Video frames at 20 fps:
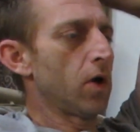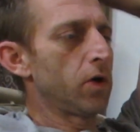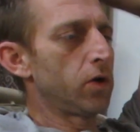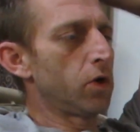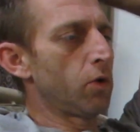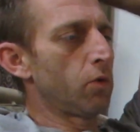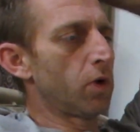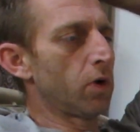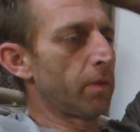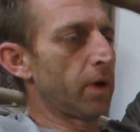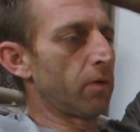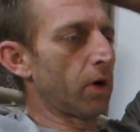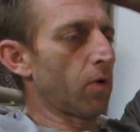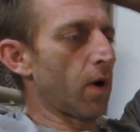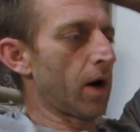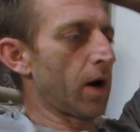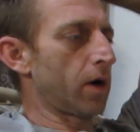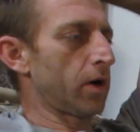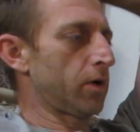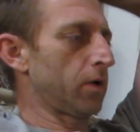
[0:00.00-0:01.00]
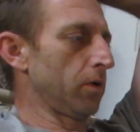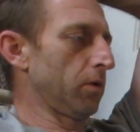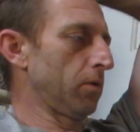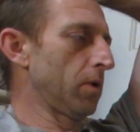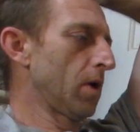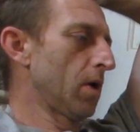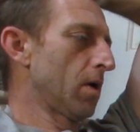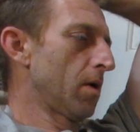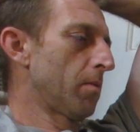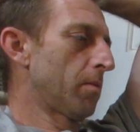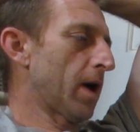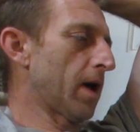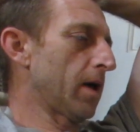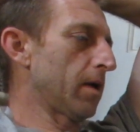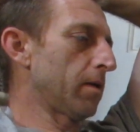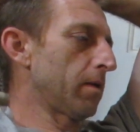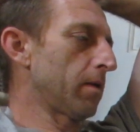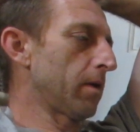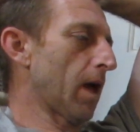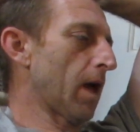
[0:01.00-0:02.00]
you will be required to
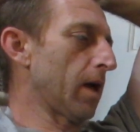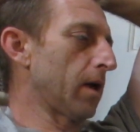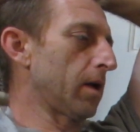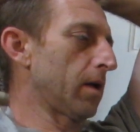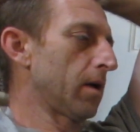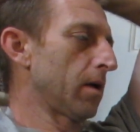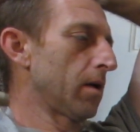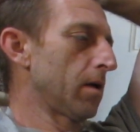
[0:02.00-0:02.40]
pay a